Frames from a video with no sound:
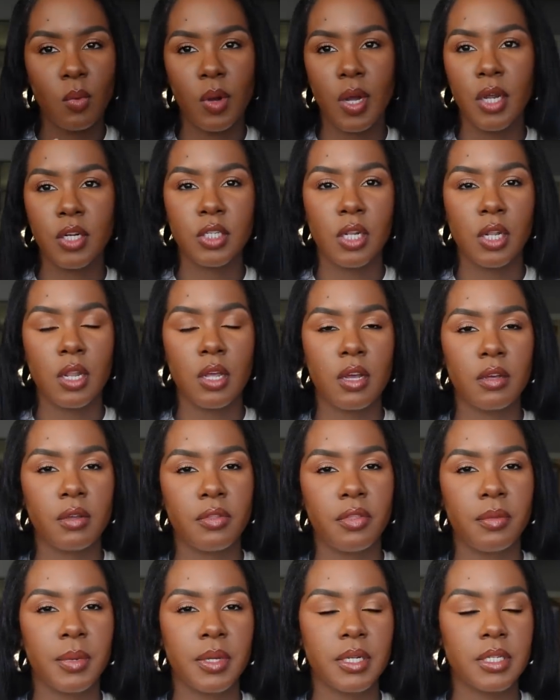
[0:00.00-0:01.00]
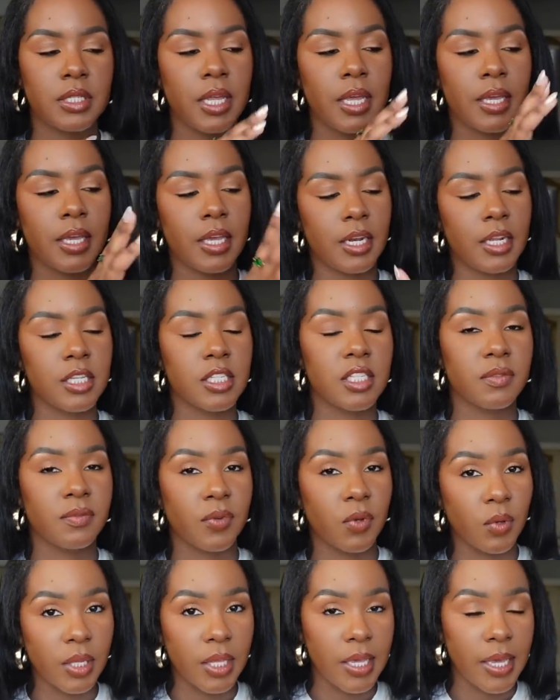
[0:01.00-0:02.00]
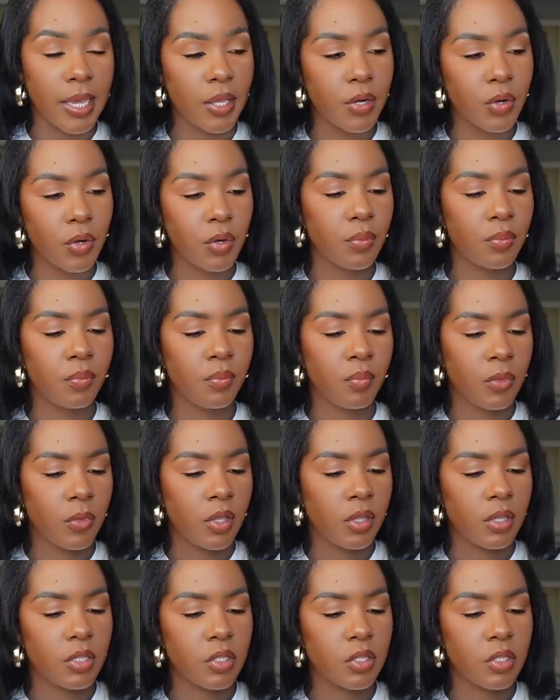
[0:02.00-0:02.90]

a washcloth, but it's like an exfoliator.